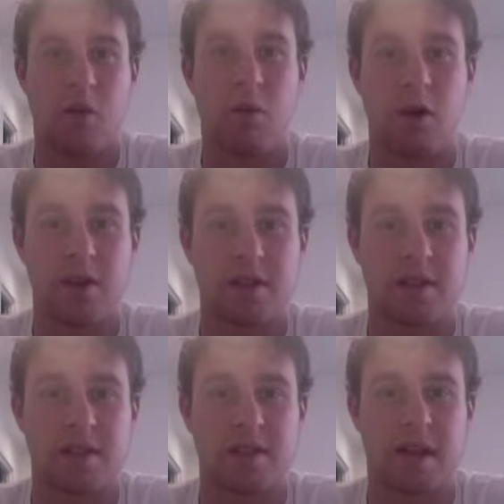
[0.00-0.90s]
was
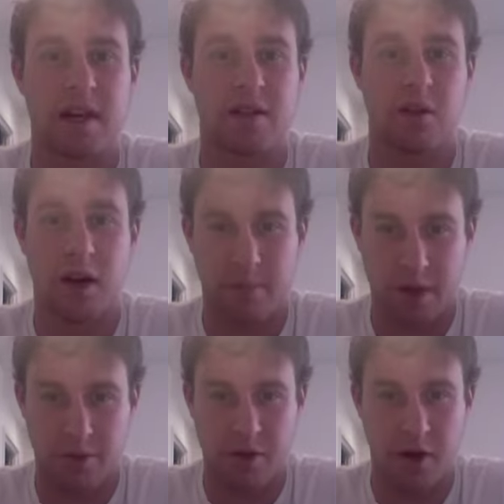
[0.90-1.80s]
seeing the light
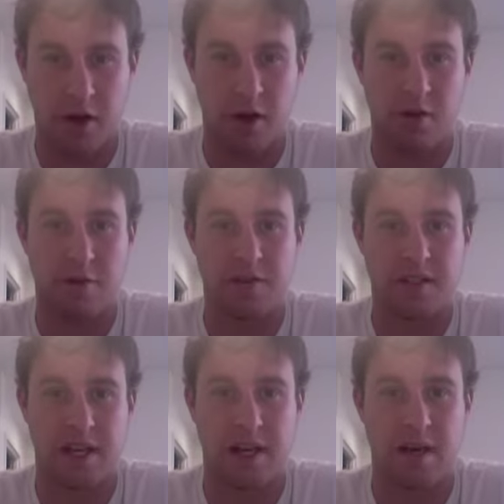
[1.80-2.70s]
bulb go off with
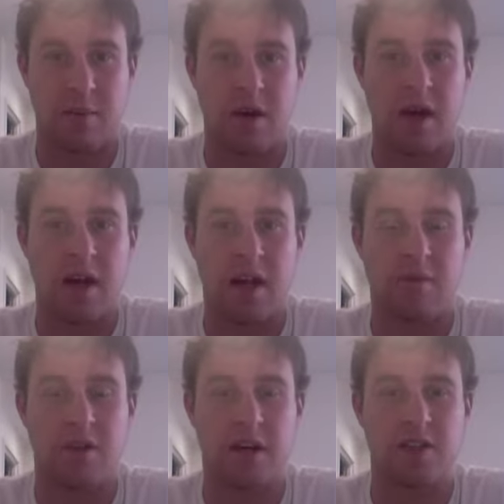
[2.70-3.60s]
Sam in
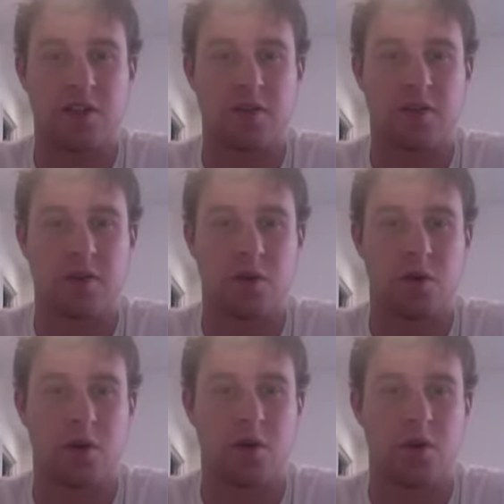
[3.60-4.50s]
relation
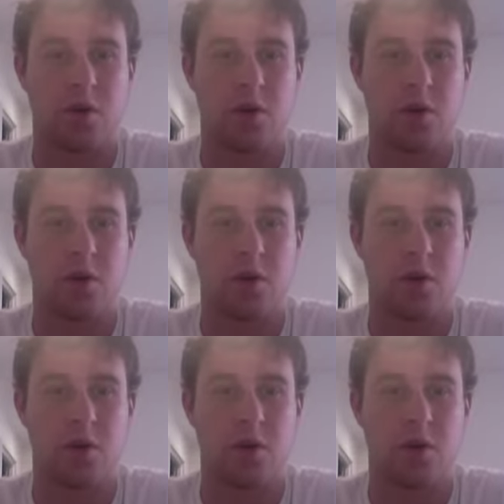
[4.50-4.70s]
to